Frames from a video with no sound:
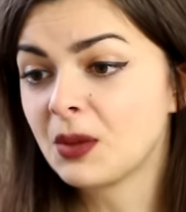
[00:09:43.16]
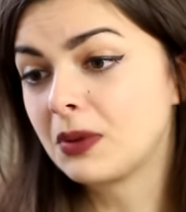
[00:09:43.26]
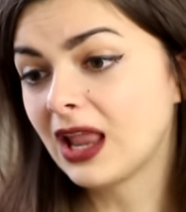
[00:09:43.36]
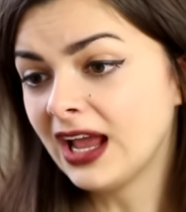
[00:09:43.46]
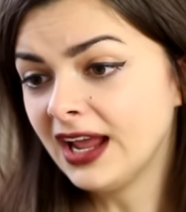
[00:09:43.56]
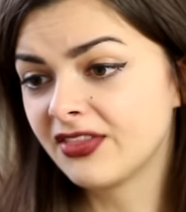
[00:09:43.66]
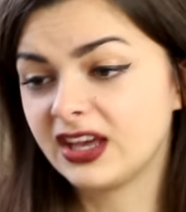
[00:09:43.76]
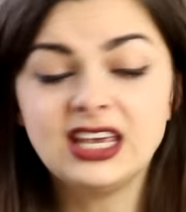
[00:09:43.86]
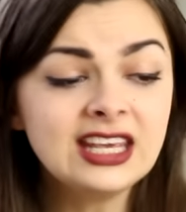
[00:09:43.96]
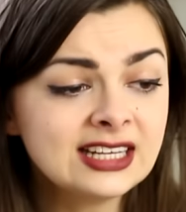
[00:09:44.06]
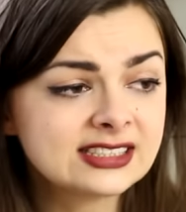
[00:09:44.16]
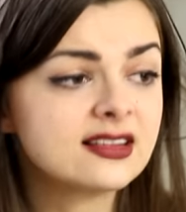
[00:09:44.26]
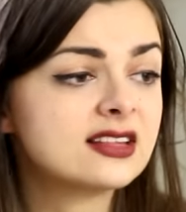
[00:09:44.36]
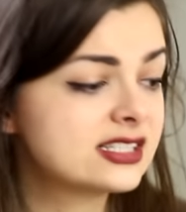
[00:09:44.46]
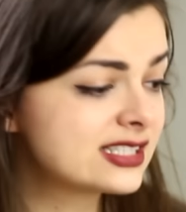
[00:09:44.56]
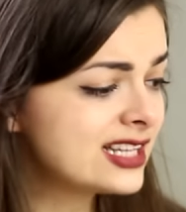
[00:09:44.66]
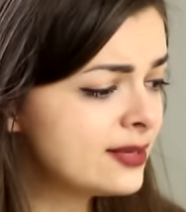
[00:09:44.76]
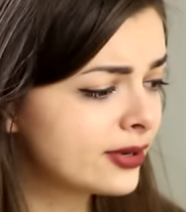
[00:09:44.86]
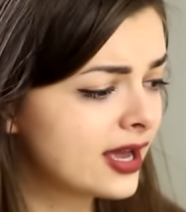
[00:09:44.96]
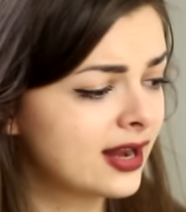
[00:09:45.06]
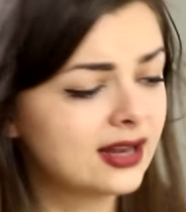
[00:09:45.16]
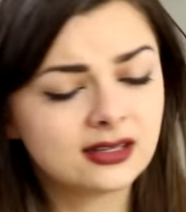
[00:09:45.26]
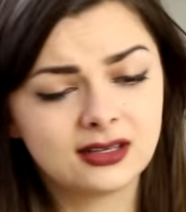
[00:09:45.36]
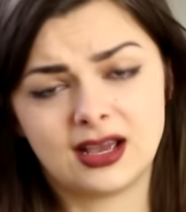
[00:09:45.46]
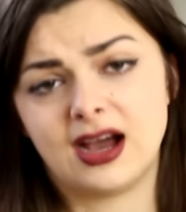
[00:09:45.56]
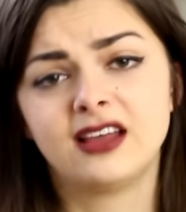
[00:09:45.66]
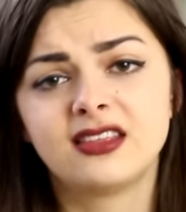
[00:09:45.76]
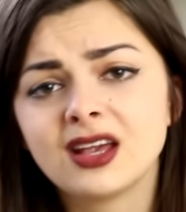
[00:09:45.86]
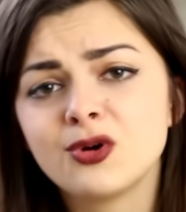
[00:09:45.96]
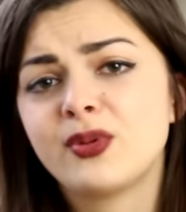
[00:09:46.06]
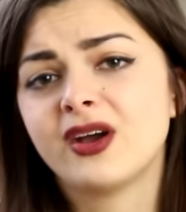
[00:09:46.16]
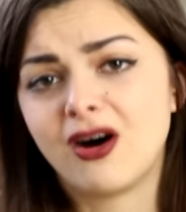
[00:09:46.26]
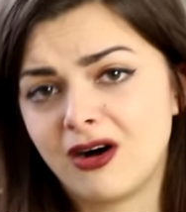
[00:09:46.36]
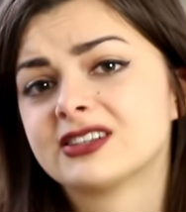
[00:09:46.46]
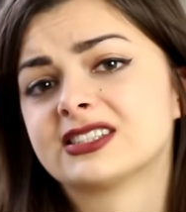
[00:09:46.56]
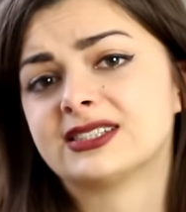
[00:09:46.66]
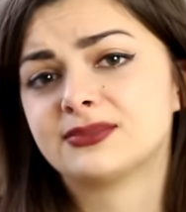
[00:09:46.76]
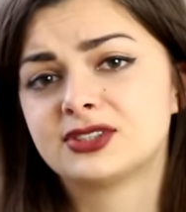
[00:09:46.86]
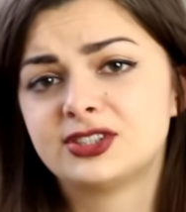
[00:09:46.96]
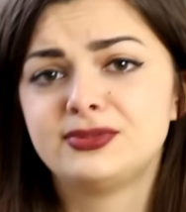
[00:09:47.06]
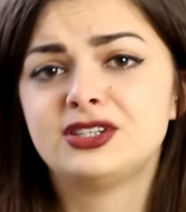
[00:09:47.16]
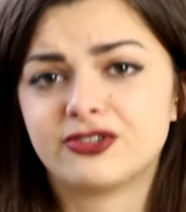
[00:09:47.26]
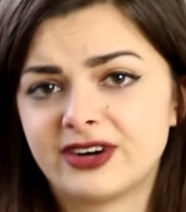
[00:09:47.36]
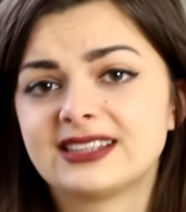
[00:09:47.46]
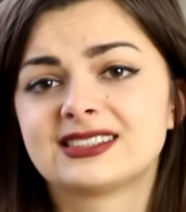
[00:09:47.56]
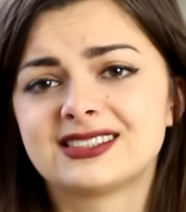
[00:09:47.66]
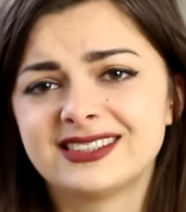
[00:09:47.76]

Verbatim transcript: play and they eat and then they sleep again. And yeah, I think it will be awesome to be a rat.